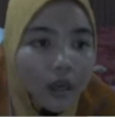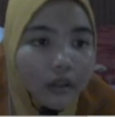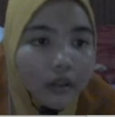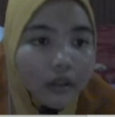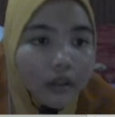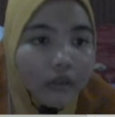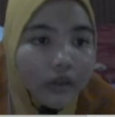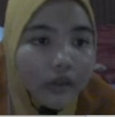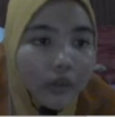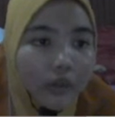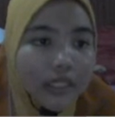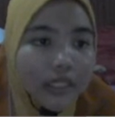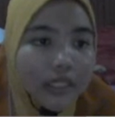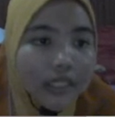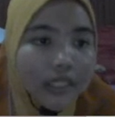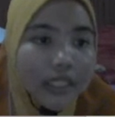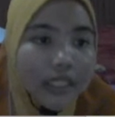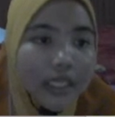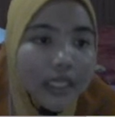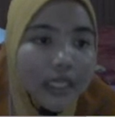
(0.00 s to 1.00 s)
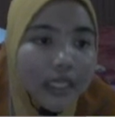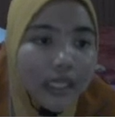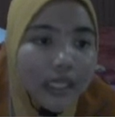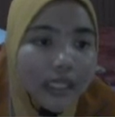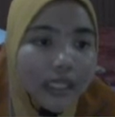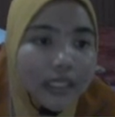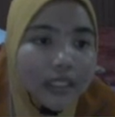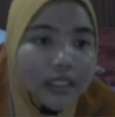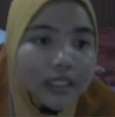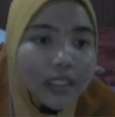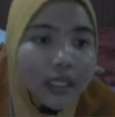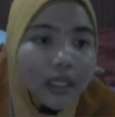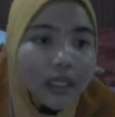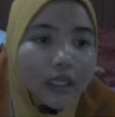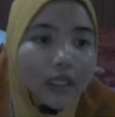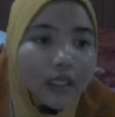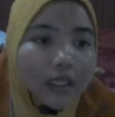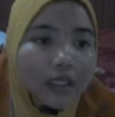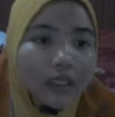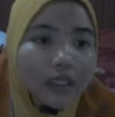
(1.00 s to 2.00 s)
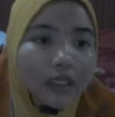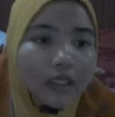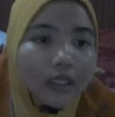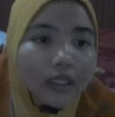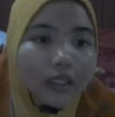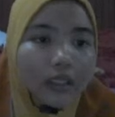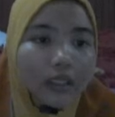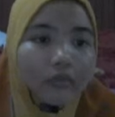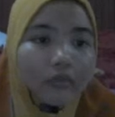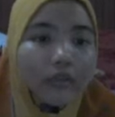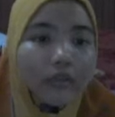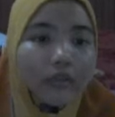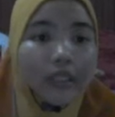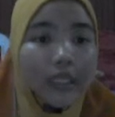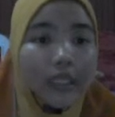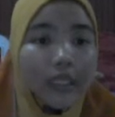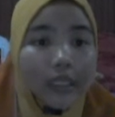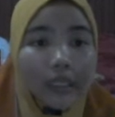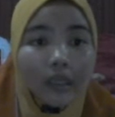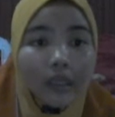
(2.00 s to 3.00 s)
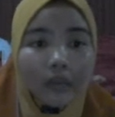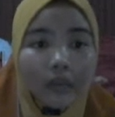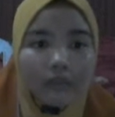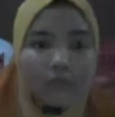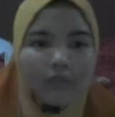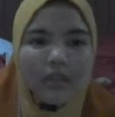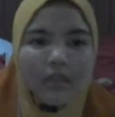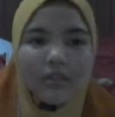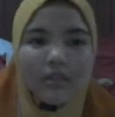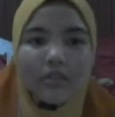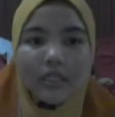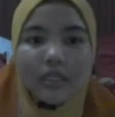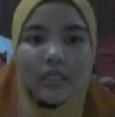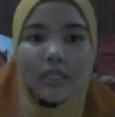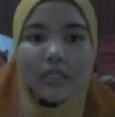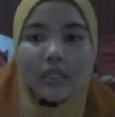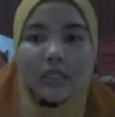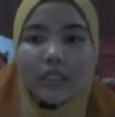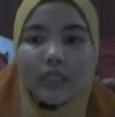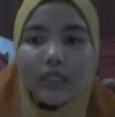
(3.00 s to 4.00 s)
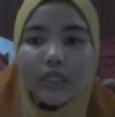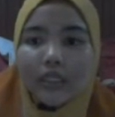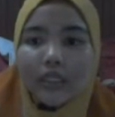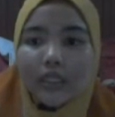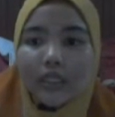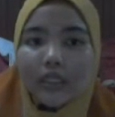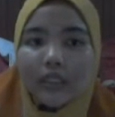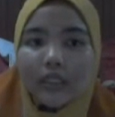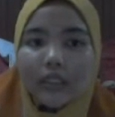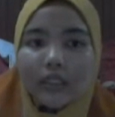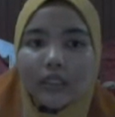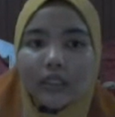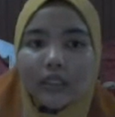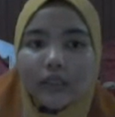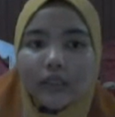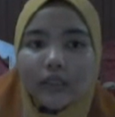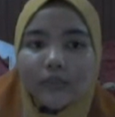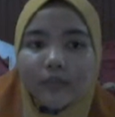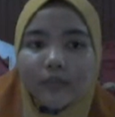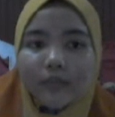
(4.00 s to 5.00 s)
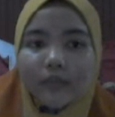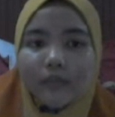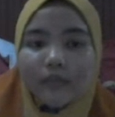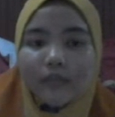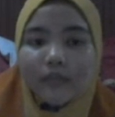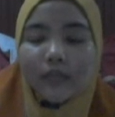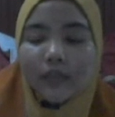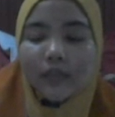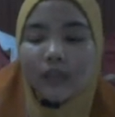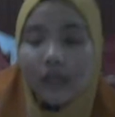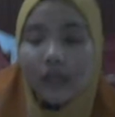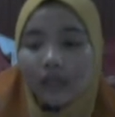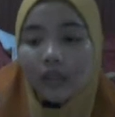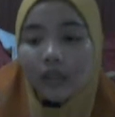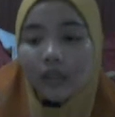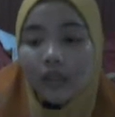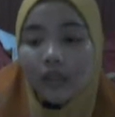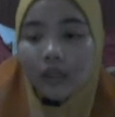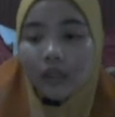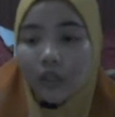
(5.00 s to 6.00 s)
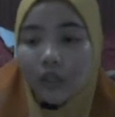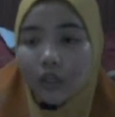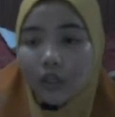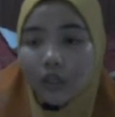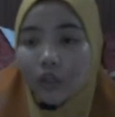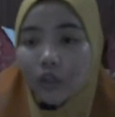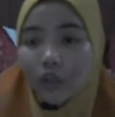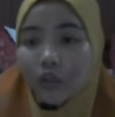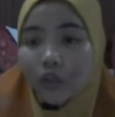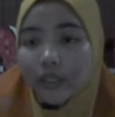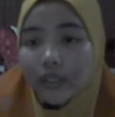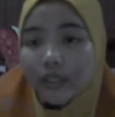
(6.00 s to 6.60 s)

the frequency is 50 because the load